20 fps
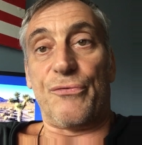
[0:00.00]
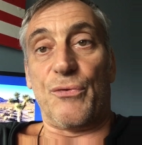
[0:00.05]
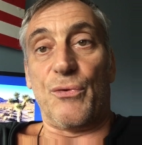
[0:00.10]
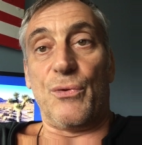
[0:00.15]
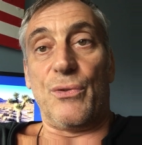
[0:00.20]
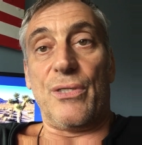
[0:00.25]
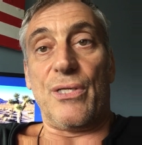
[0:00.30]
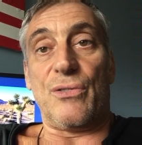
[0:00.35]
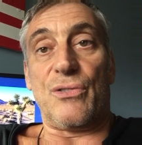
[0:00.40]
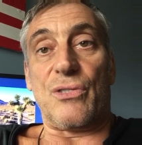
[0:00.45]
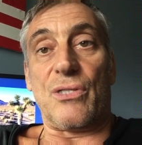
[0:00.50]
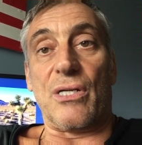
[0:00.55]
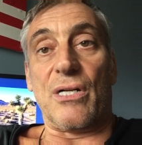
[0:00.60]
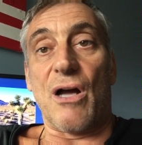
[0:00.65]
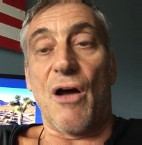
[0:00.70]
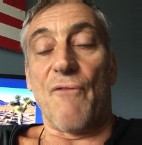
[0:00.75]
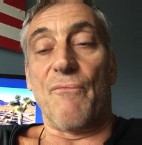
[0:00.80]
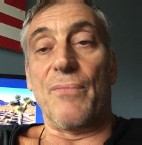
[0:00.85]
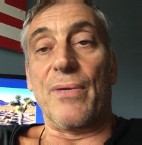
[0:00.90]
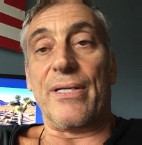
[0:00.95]
through this. The
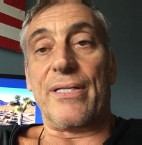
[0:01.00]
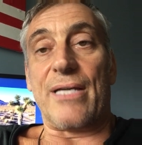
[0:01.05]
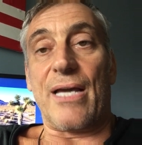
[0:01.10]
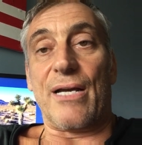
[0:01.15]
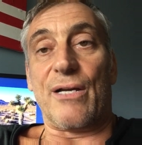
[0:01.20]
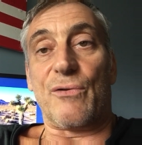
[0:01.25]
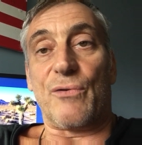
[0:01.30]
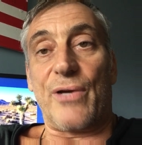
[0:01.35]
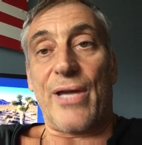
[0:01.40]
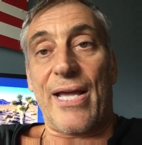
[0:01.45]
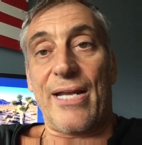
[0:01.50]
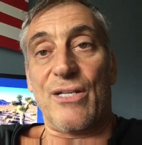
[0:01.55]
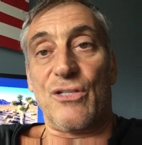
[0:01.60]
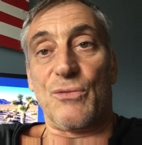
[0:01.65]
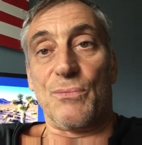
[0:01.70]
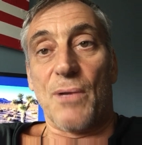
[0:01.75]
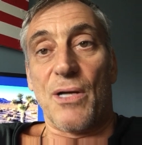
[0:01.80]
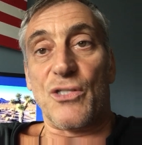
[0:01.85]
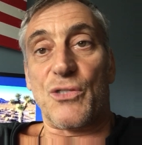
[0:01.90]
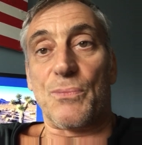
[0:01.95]
government can create as
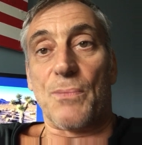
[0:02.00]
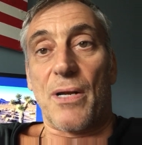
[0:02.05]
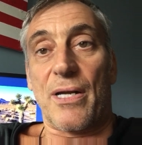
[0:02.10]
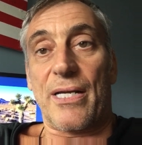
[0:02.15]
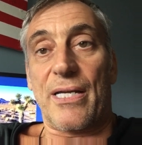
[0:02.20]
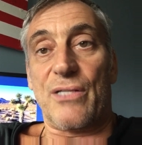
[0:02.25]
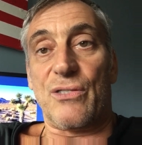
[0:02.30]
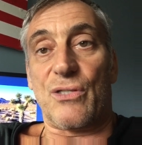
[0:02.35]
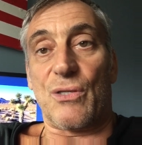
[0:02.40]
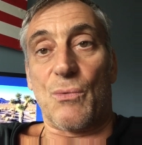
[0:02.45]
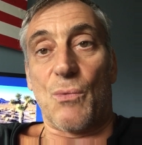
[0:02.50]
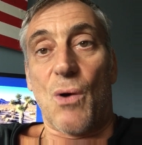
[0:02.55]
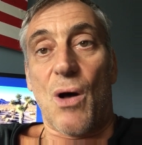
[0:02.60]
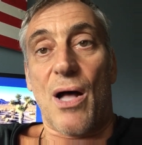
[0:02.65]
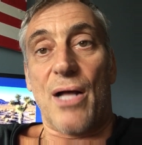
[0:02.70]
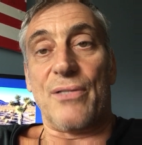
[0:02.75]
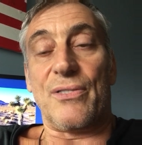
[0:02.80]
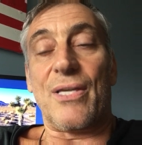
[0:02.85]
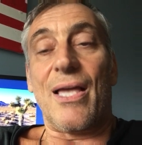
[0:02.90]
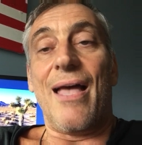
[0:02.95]
much money as it
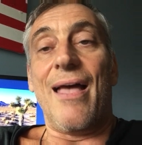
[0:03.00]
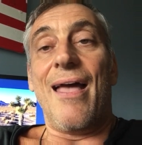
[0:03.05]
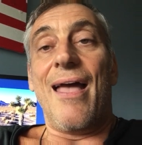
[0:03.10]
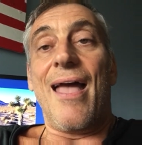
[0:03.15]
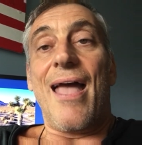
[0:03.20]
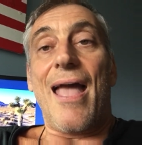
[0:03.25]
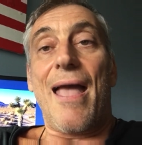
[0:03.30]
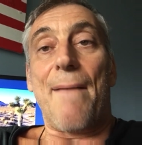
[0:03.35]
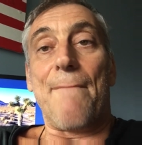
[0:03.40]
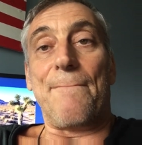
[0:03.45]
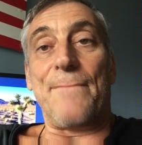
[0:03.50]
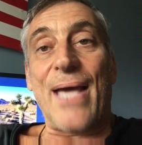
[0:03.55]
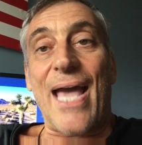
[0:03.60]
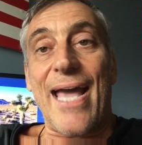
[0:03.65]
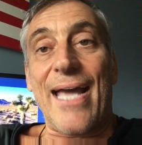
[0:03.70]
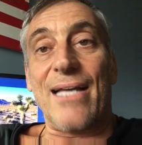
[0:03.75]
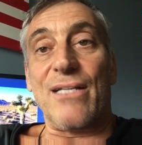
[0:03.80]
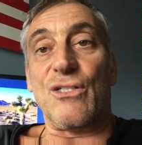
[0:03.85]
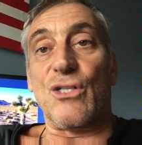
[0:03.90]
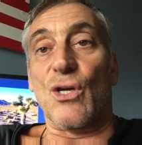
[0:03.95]
wants and
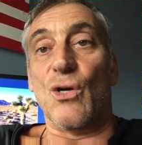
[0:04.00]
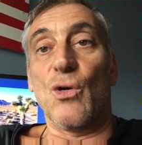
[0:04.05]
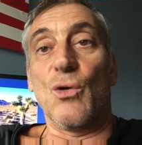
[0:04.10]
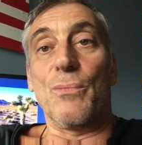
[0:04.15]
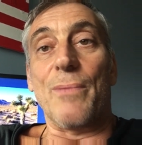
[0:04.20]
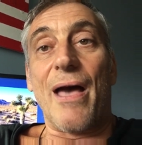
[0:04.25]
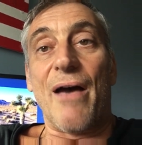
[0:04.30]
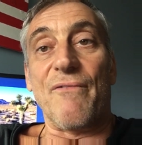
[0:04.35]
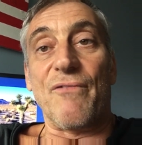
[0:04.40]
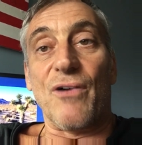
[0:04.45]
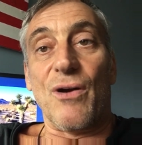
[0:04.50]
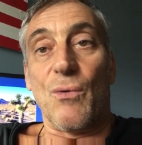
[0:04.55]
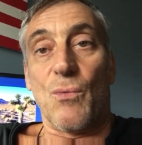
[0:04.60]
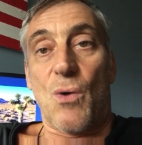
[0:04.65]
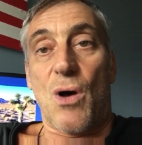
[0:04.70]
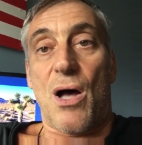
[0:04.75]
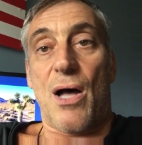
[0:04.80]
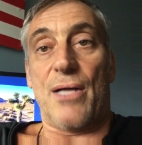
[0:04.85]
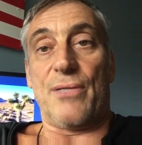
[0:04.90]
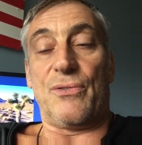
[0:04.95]
pay it to whomever it
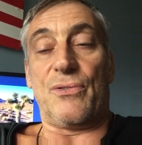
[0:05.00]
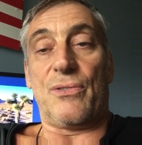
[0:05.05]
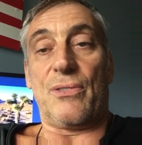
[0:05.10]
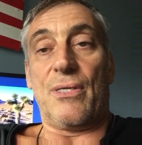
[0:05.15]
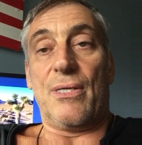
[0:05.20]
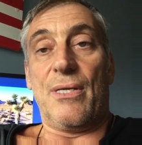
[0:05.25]
wants.